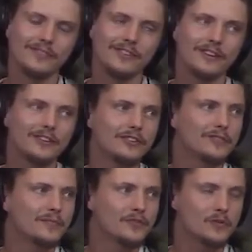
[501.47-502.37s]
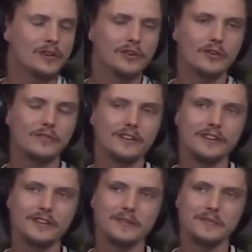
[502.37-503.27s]
Thank you. It's quite a long
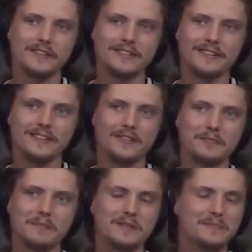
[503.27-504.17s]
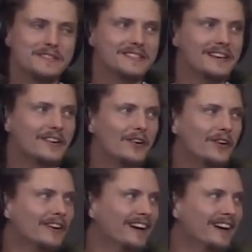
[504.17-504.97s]
video, man. I didn't remember it being that long.